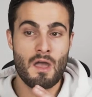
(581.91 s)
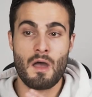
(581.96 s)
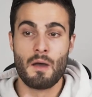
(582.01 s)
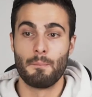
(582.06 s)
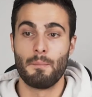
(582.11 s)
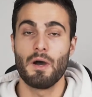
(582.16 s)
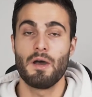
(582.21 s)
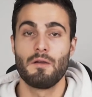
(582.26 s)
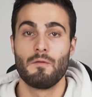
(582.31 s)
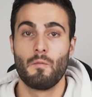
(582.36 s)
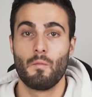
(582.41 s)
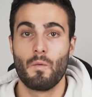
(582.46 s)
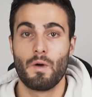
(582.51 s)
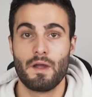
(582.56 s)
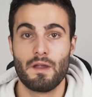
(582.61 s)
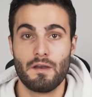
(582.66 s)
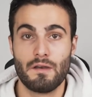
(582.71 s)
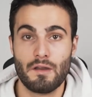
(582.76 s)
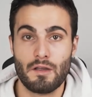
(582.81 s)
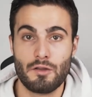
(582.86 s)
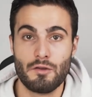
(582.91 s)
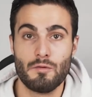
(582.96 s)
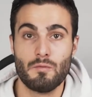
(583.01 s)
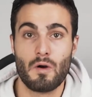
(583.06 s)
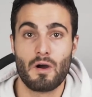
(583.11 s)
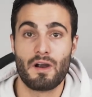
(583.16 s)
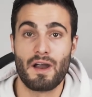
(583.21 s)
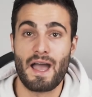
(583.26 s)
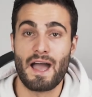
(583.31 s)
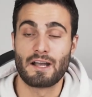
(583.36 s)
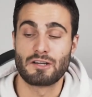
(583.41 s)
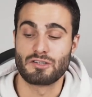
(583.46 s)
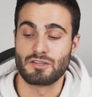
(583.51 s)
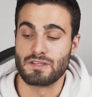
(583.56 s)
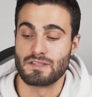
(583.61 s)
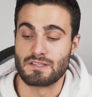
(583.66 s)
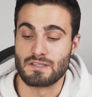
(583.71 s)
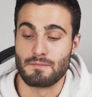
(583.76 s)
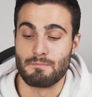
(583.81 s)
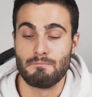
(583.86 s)
But when you are actually
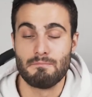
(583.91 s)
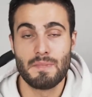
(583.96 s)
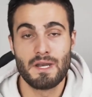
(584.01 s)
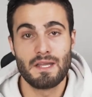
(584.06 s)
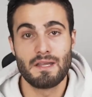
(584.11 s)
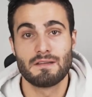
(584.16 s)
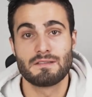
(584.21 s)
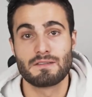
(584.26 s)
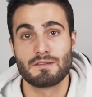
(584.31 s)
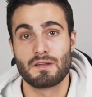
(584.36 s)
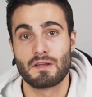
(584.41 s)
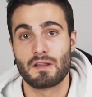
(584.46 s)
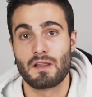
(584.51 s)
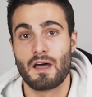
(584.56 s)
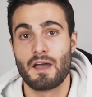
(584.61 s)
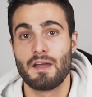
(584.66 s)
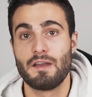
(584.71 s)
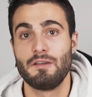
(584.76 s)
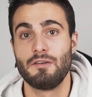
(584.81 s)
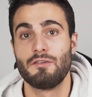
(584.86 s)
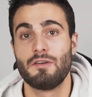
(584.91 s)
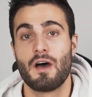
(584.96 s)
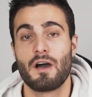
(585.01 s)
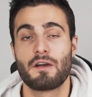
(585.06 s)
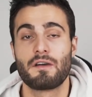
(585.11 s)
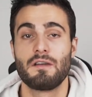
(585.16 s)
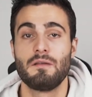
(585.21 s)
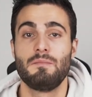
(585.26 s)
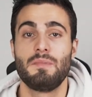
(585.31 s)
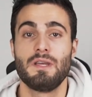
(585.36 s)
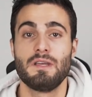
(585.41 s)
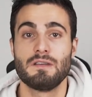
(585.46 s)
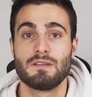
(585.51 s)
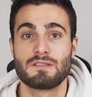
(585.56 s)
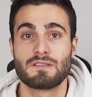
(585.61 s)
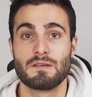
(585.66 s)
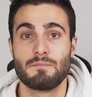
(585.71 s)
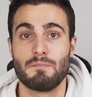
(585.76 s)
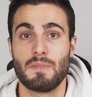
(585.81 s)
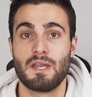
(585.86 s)
submitting it to the client, you're not going to be
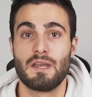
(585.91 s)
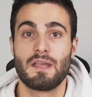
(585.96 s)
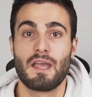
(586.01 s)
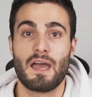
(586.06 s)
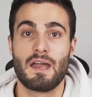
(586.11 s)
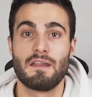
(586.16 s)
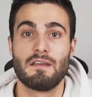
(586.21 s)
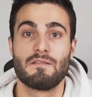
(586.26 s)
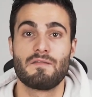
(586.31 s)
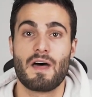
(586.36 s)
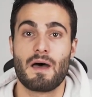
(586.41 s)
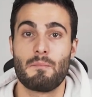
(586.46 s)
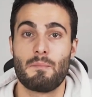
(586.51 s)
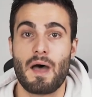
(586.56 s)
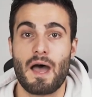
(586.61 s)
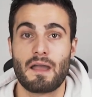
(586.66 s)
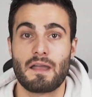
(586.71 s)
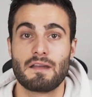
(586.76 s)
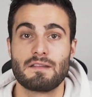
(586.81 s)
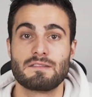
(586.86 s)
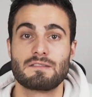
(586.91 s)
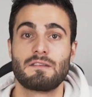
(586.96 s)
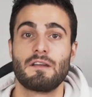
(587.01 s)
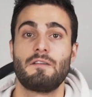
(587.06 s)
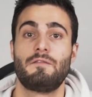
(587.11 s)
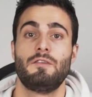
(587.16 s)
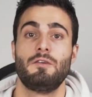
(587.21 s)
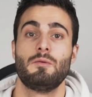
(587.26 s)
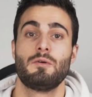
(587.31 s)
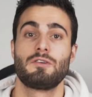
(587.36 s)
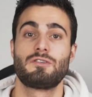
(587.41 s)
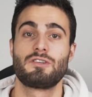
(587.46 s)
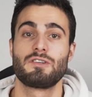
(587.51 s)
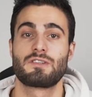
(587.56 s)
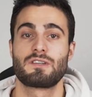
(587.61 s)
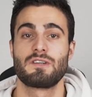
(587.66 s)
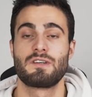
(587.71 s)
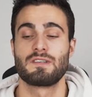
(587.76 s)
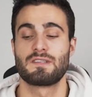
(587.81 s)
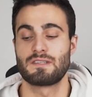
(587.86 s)
submitting any of that back-end stuff. You are
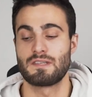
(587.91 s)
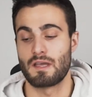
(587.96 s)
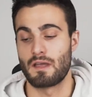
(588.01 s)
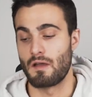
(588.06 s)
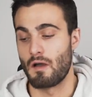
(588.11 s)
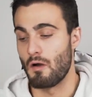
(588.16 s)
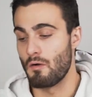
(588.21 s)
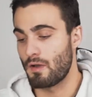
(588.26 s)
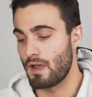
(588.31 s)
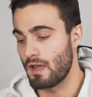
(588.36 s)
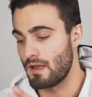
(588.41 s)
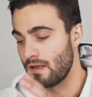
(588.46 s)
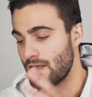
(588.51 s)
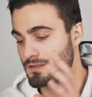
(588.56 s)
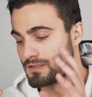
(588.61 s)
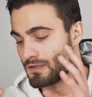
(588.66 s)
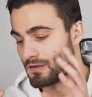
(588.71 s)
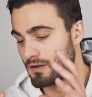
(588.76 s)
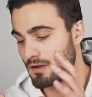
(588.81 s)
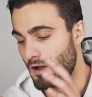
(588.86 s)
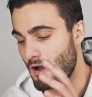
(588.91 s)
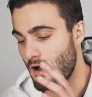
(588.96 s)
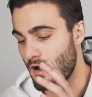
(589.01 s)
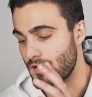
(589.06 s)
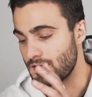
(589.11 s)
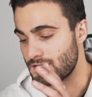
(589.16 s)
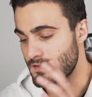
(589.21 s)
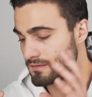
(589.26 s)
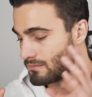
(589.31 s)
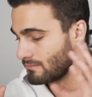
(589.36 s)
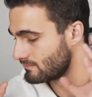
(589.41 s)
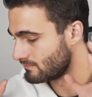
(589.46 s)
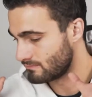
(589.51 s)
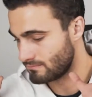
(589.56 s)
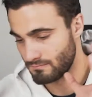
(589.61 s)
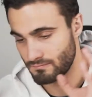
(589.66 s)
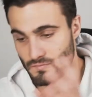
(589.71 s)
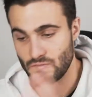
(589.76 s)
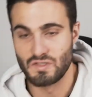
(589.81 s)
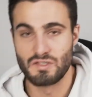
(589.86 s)
just going to say, okay, it's going to cost
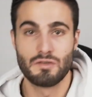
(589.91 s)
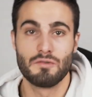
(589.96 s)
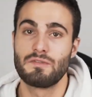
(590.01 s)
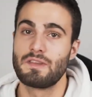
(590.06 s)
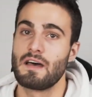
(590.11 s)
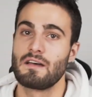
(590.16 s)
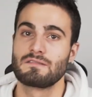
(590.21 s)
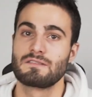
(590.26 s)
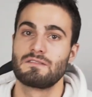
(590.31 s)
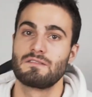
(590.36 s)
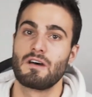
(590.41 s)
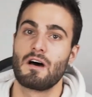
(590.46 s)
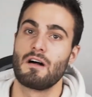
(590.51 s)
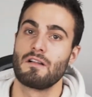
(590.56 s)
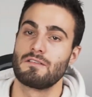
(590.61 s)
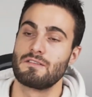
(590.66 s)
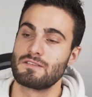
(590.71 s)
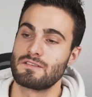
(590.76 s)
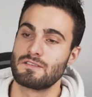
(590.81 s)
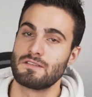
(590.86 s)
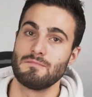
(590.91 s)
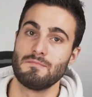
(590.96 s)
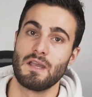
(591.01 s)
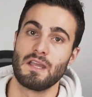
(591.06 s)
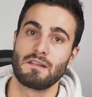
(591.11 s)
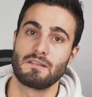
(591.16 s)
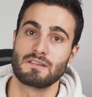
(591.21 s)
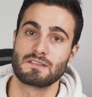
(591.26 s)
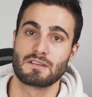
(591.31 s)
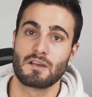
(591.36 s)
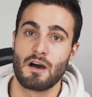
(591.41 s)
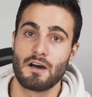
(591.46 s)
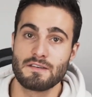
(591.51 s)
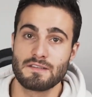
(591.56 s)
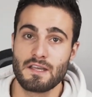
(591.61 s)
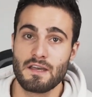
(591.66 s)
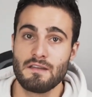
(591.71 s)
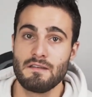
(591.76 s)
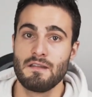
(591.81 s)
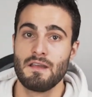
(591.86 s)
$2,000 to make this
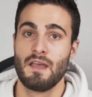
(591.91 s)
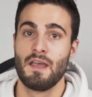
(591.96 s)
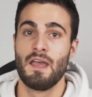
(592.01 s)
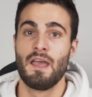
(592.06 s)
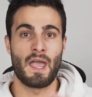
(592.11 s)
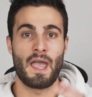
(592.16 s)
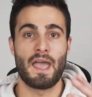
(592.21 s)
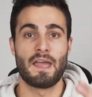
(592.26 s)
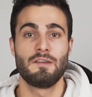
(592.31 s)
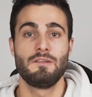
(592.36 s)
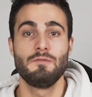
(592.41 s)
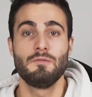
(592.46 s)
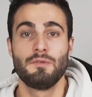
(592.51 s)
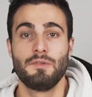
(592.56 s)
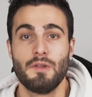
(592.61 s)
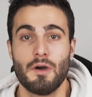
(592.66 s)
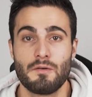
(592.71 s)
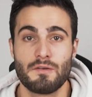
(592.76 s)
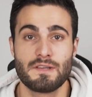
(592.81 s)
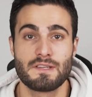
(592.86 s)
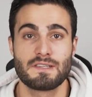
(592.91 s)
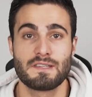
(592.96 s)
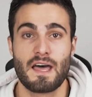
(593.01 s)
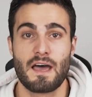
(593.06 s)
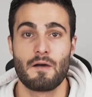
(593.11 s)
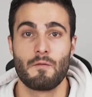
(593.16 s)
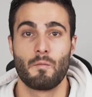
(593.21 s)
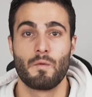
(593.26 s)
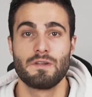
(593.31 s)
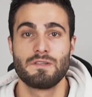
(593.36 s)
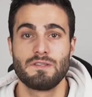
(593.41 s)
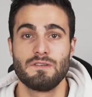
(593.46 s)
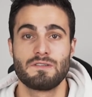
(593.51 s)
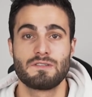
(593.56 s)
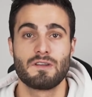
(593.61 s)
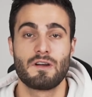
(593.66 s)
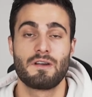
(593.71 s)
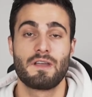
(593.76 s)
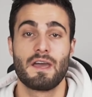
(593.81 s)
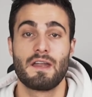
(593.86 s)
content. And you will notice that once you
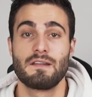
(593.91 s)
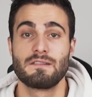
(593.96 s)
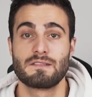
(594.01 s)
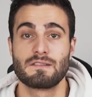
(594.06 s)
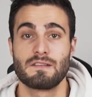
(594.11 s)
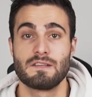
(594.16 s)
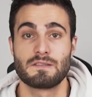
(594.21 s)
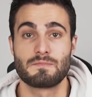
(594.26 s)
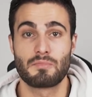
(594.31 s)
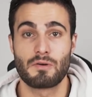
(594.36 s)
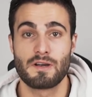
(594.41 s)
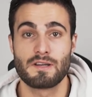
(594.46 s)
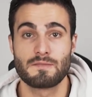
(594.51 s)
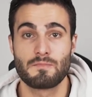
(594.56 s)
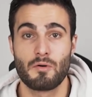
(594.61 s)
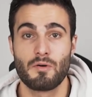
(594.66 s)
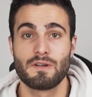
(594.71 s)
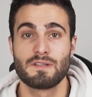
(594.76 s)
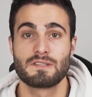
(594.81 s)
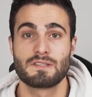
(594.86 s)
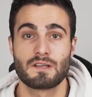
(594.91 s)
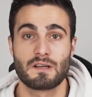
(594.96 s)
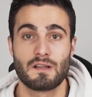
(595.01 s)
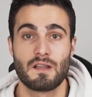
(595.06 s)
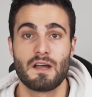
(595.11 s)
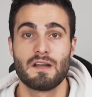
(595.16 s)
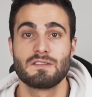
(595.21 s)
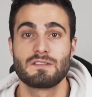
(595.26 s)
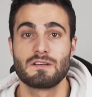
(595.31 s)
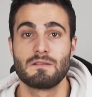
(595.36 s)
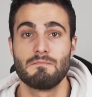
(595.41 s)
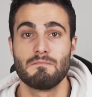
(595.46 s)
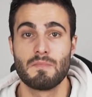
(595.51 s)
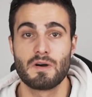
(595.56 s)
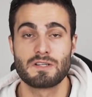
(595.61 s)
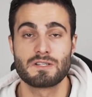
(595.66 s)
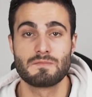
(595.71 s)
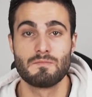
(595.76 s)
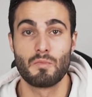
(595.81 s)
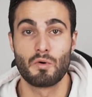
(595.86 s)
start getting to these price points, clients are
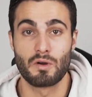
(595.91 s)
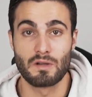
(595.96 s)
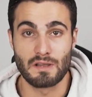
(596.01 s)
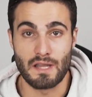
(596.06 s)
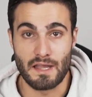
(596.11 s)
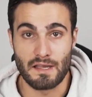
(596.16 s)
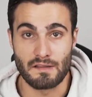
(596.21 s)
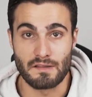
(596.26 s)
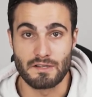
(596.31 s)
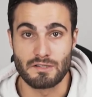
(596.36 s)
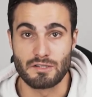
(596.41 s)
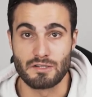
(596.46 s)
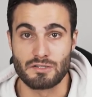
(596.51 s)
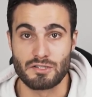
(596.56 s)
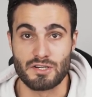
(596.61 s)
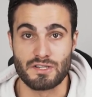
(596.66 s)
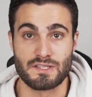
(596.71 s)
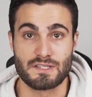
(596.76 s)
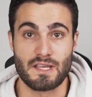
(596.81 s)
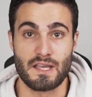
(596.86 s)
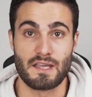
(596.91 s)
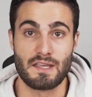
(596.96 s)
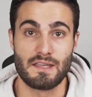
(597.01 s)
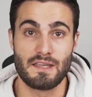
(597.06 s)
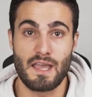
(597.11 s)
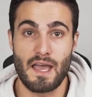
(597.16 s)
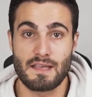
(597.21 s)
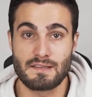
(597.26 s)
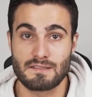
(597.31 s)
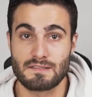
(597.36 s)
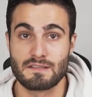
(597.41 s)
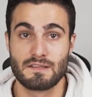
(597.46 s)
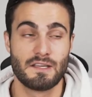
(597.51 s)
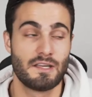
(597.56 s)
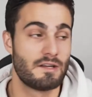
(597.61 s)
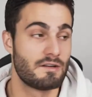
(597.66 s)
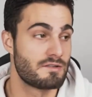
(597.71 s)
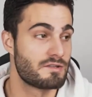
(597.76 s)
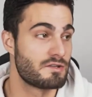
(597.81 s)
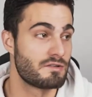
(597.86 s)
much more likely to just say, yes,
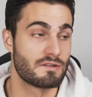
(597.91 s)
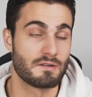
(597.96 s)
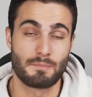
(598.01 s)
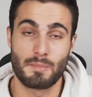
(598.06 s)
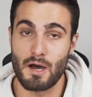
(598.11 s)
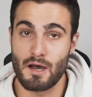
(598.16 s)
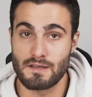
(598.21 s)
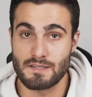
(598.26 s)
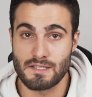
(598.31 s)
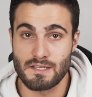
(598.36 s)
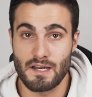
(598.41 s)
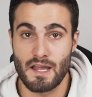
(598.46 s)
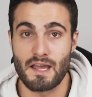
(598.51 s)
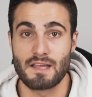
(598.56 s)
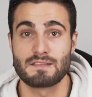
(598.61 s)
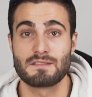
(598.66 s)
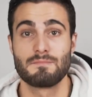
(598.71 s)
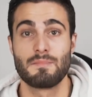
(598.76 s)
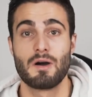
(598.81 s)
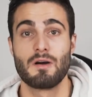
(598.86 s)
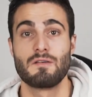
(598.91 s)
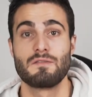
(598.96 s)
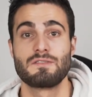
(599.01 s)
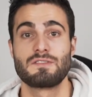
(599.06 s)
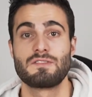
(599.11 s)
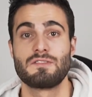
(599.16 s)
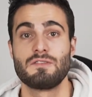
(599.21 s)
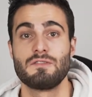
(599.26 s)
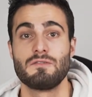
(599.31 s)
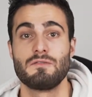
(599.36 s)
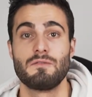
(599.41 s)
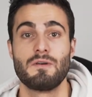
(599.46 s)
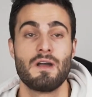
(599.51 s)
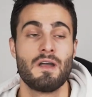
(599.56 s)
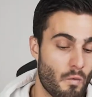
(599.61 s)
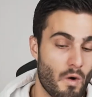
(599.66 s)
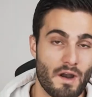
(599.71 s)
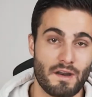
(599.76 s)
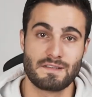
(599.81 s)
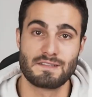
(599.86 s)
here's your deposit, as opposed to
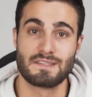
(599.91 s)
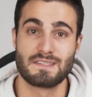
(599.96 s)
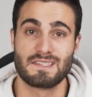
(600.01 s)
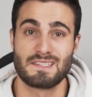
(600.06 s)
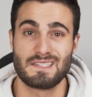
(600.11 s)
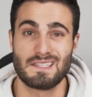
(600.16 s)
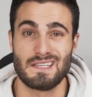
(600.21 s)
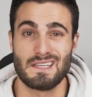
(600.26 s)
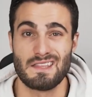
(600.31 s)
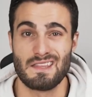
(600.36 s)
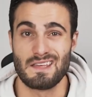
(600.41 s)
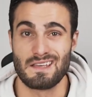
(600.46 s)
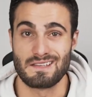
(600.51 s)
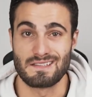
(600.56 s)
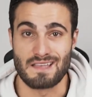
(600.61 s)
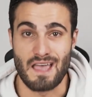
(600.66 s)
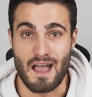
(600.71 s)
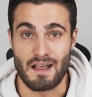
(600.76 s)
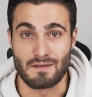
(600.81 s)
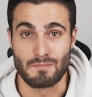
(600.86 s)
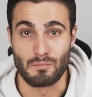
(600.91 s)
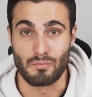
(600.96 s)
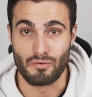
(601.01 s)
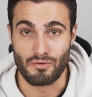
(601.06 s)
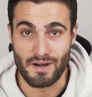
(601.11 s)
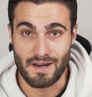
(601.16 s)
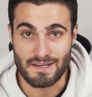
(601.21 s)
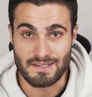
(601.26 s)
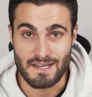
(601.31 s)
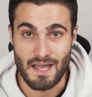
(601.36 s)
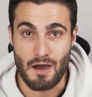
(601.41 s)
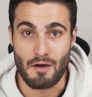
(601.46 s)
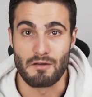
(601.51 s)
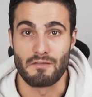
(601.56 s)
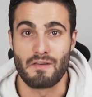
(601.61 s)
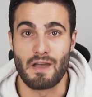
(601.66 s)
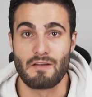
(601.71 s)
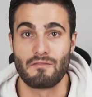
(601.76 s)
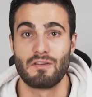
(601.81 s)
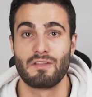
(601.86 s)
wanting to see the exact breakdown
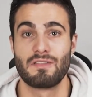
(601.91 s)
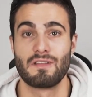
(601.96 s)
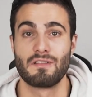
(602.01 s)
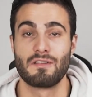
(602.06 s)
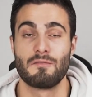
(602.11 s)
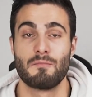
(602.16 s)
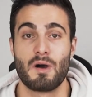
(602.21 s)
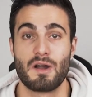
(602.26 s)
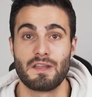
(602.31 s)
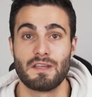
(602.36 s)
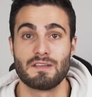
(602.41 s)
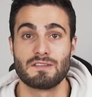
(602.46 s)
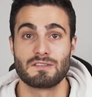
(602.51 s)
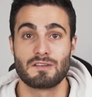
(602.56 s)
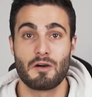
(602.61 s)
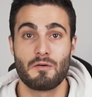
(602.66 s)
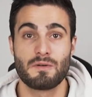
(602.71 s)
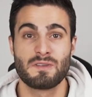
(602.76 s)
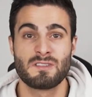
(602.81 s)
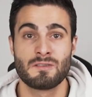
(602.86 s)
of everything their money is going